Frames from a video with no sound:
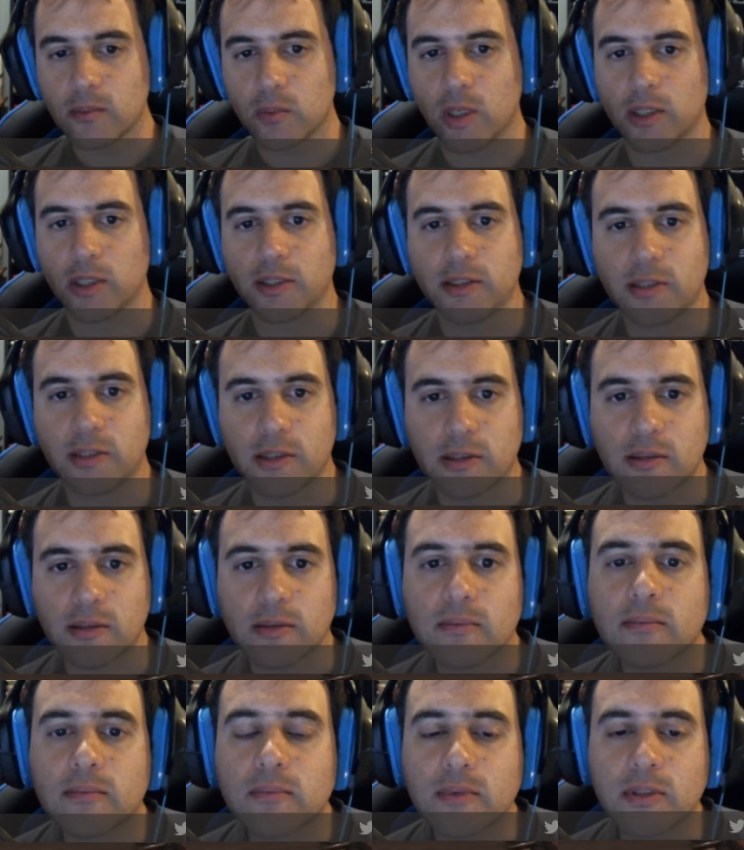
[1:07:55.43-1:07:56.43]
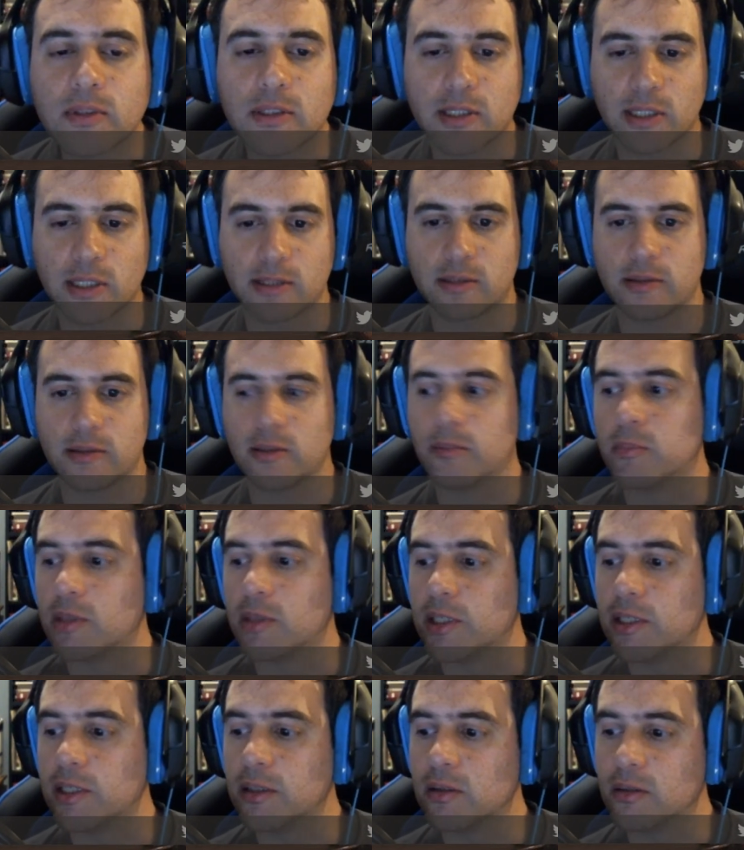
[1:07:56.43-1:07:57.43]
Well, this is just some
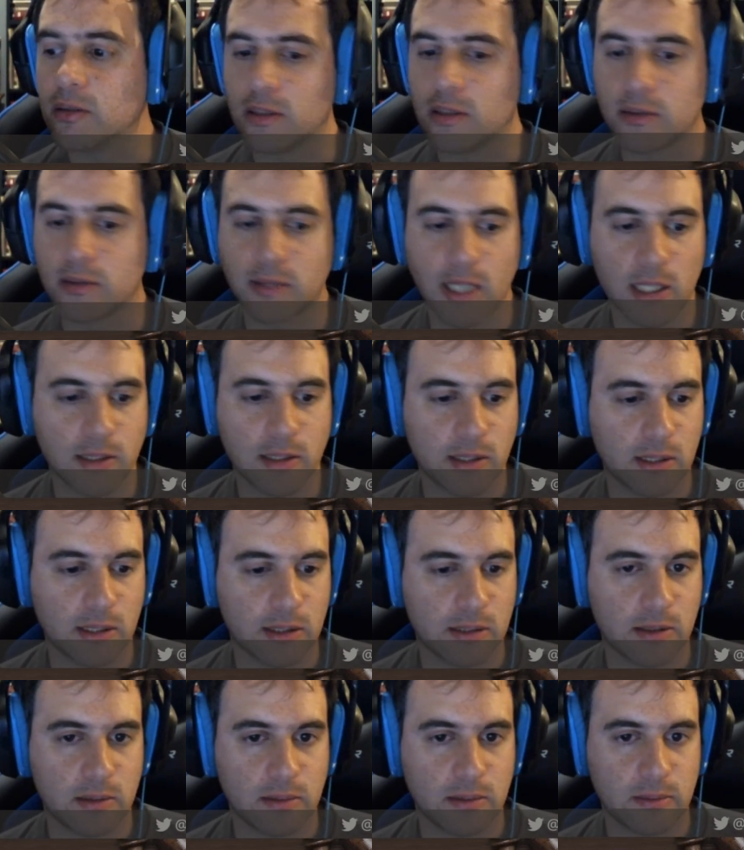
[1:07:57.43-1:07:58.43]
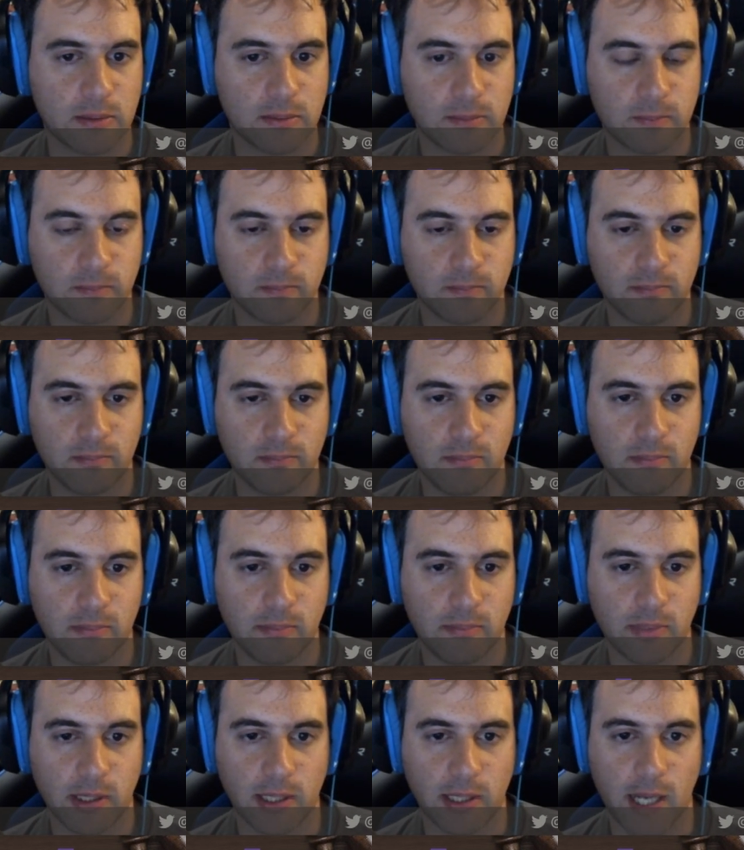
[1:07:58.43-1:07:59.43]
little tactics,
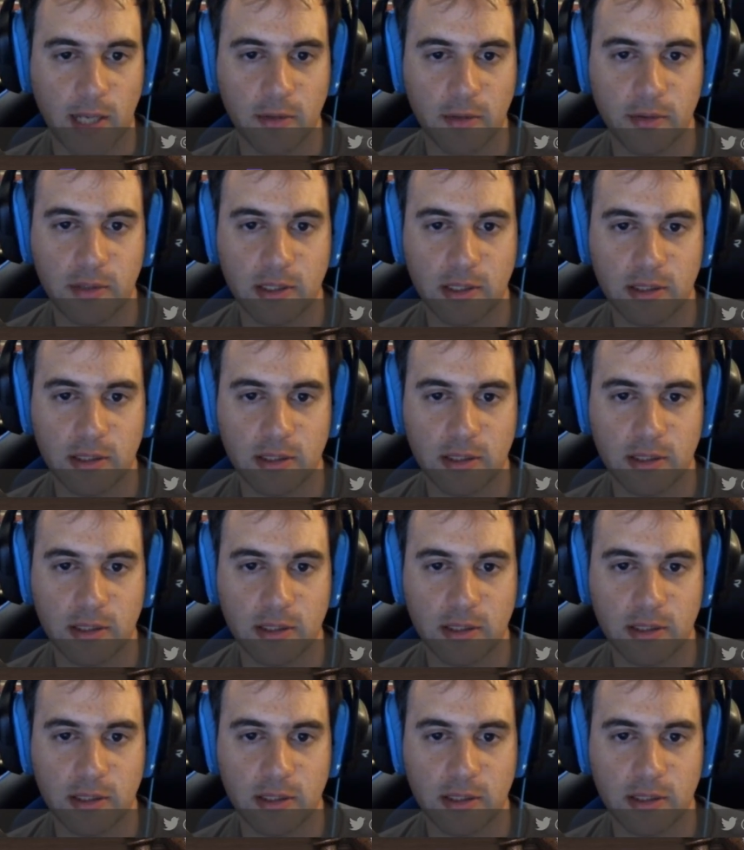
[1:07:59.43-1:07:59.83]
but I don't